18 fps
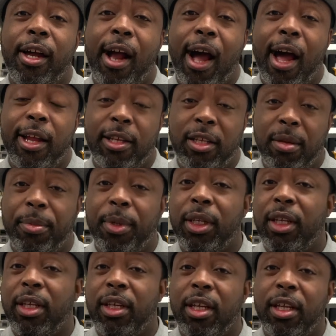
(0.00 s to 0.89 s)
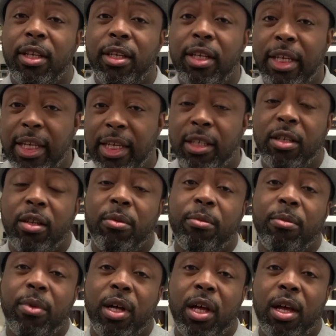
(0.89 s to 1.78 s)
I typically get decent
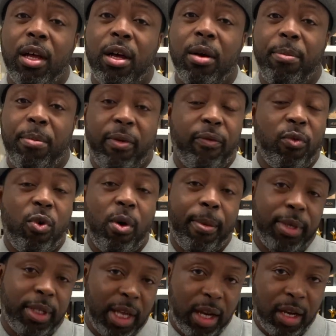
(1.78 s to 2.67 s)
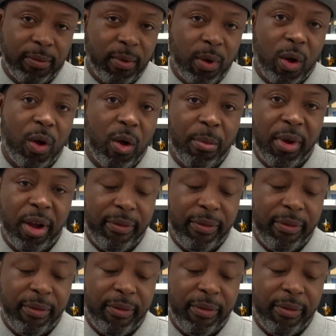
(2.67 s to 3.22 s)
performance out of all my